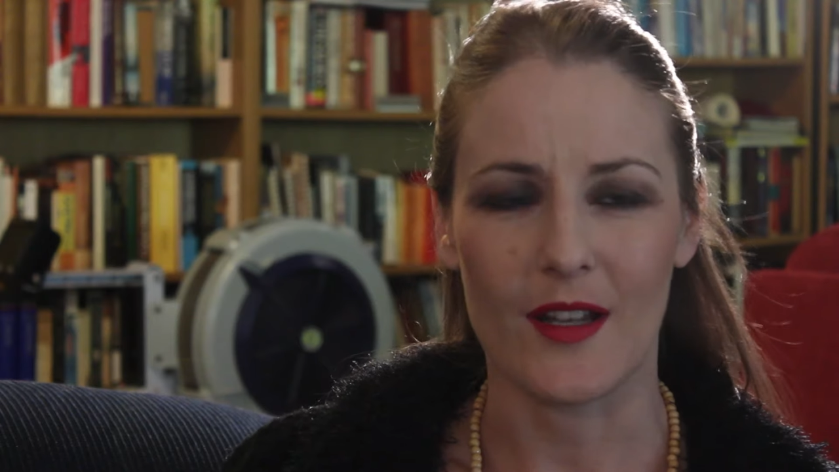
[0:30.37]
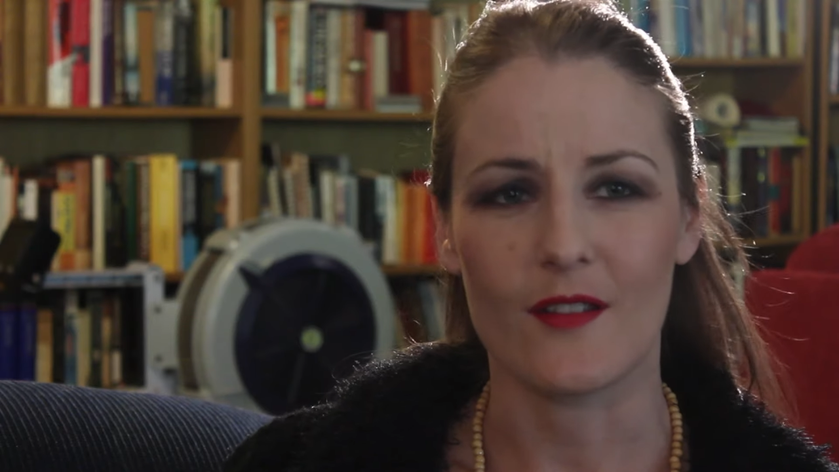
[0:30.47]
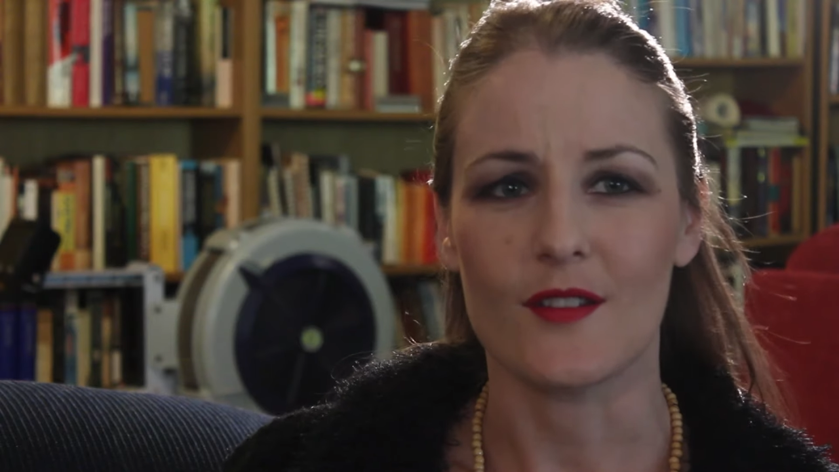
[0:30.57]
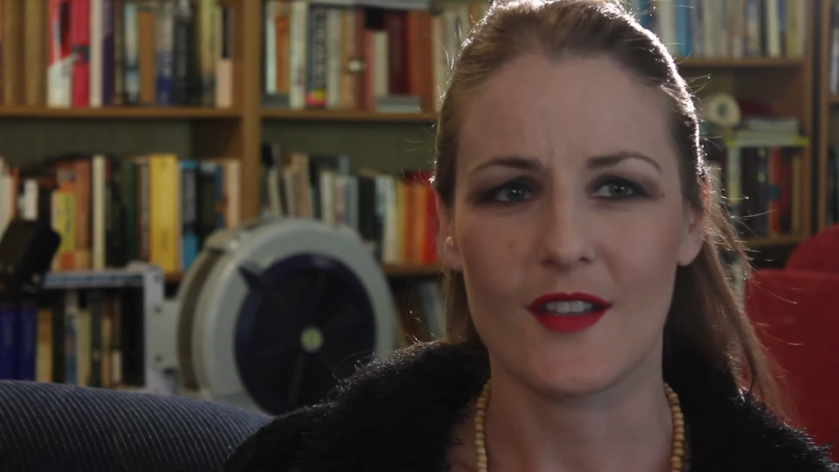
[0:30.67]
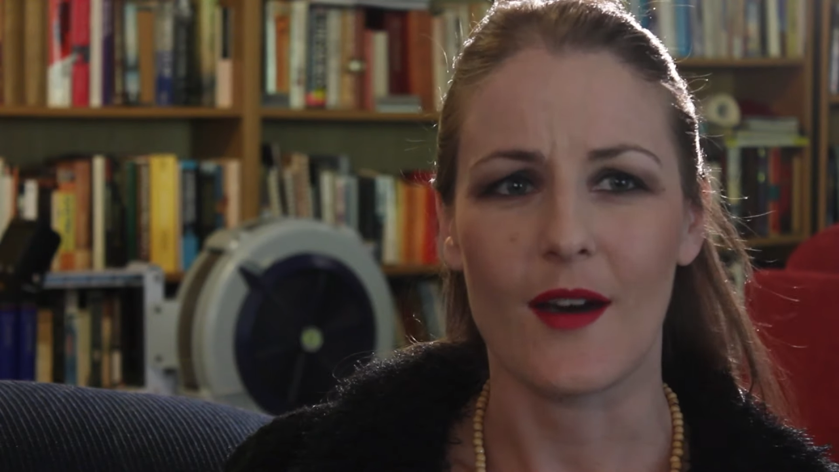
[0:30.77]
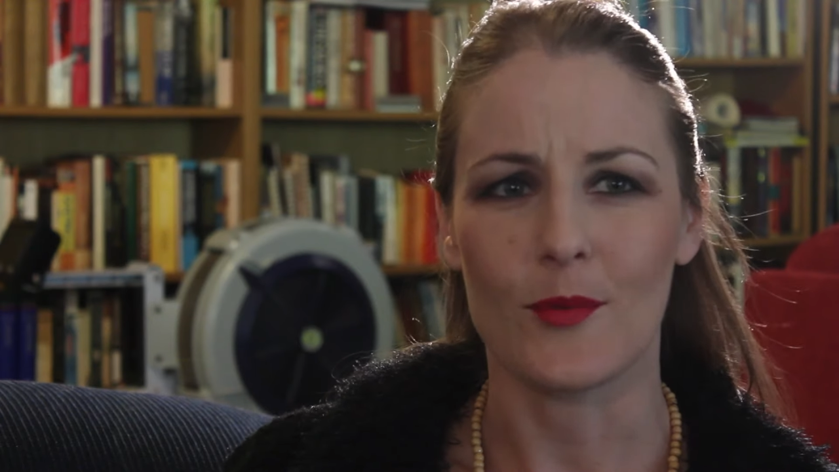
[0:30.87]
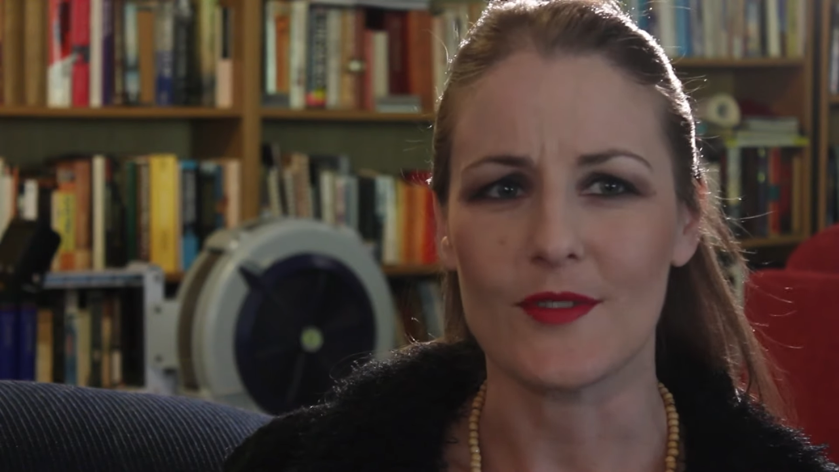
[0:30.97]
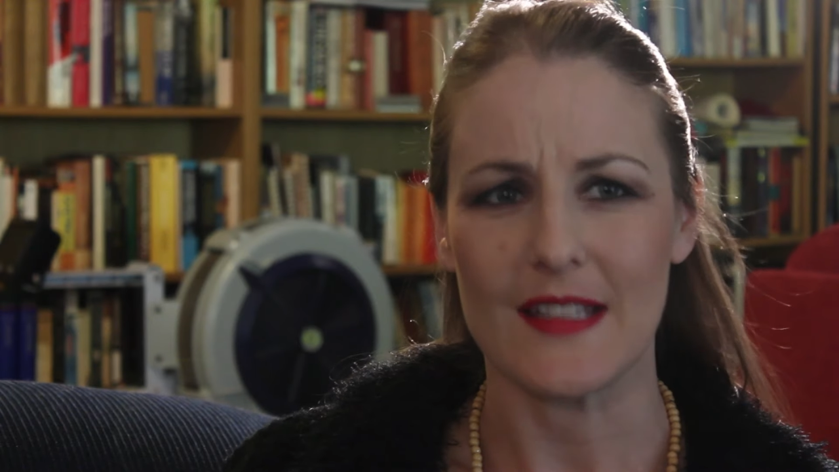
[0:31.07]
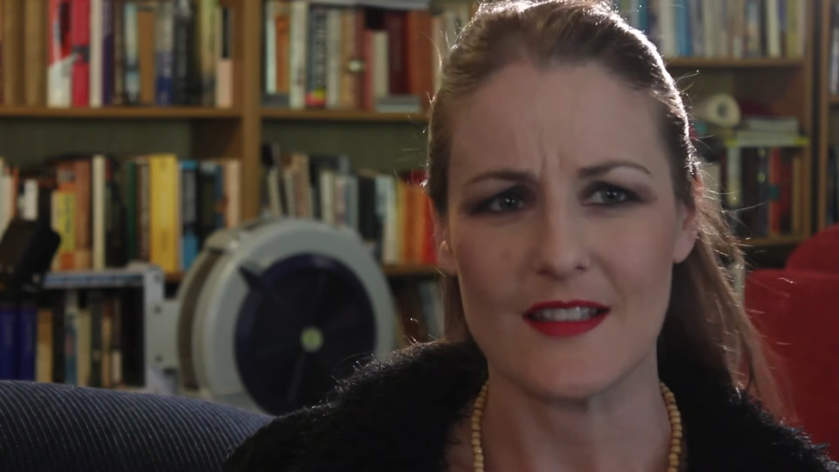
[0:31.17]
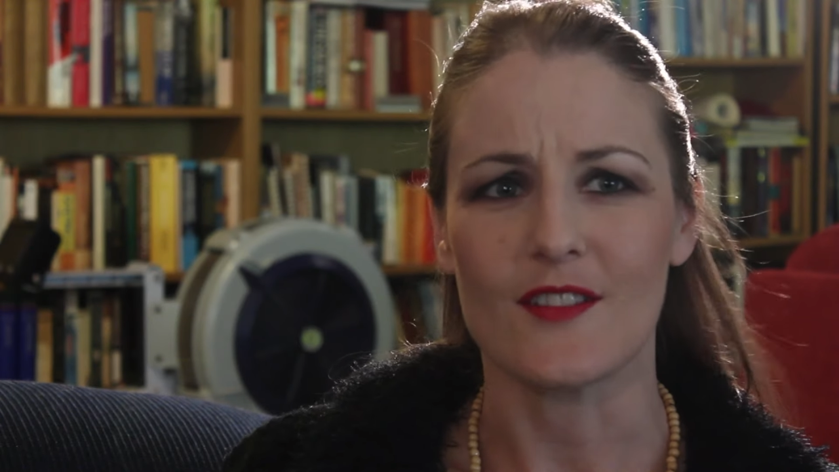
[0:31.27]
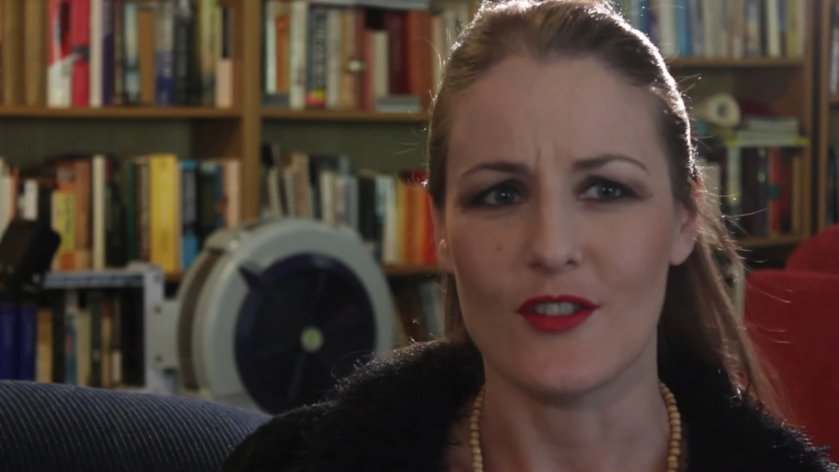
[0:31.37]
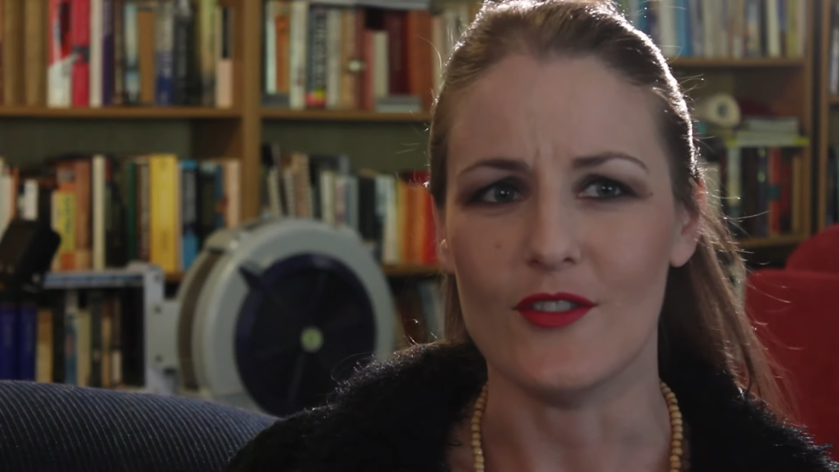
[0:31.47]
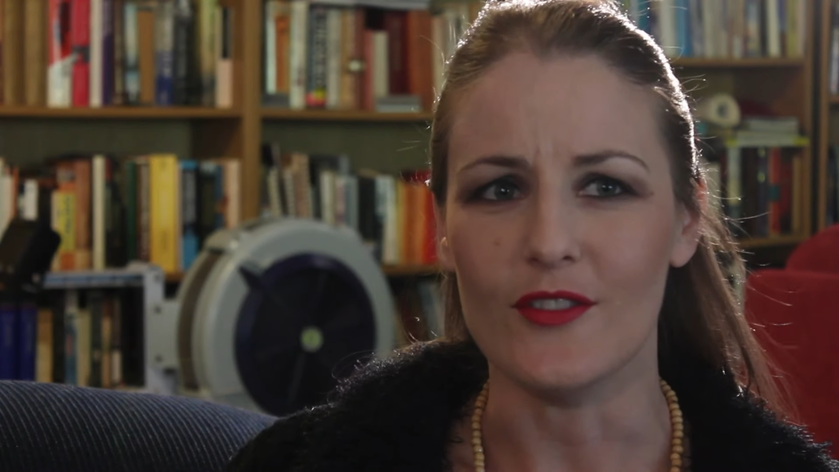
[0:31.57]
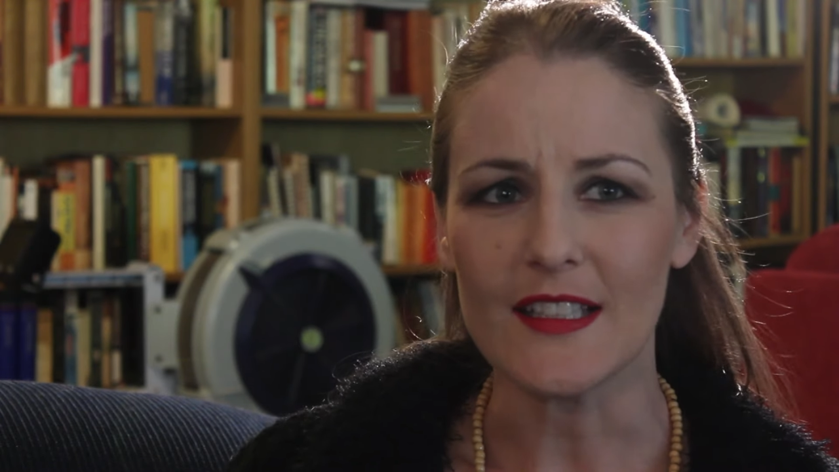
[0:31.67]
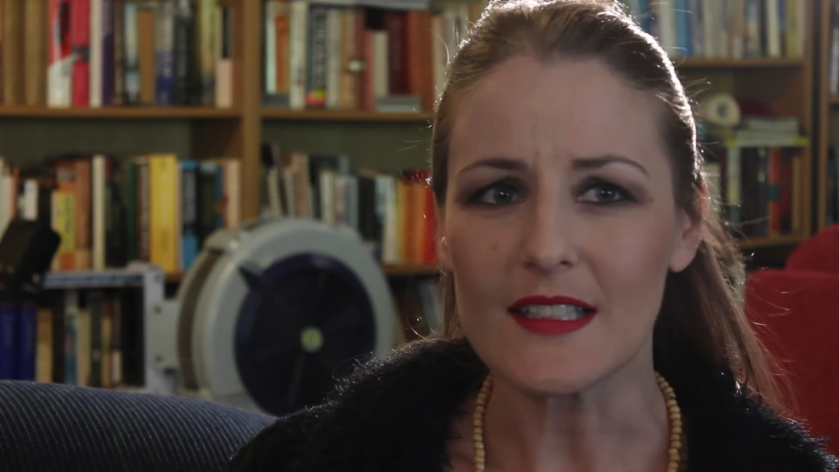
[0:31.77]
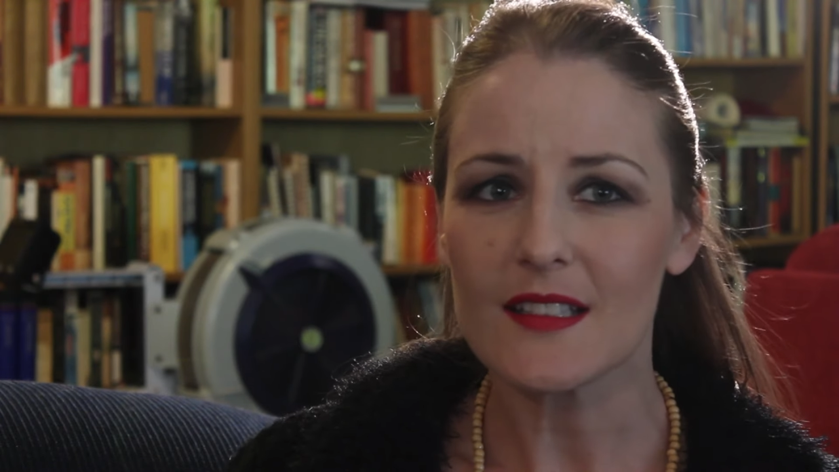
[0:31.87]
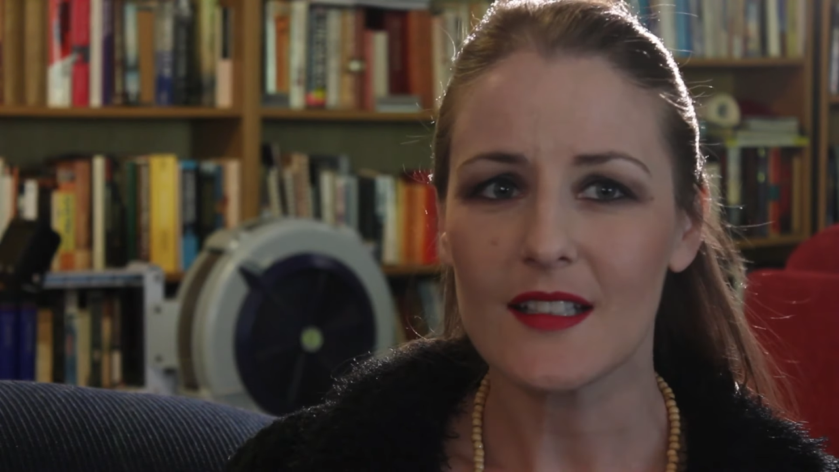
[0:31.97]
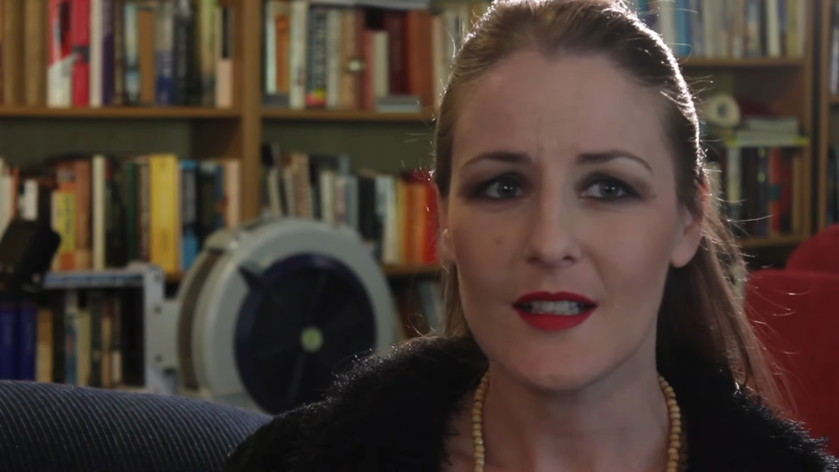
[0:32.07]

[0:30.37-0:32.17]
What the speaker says: of those couples that's a unit.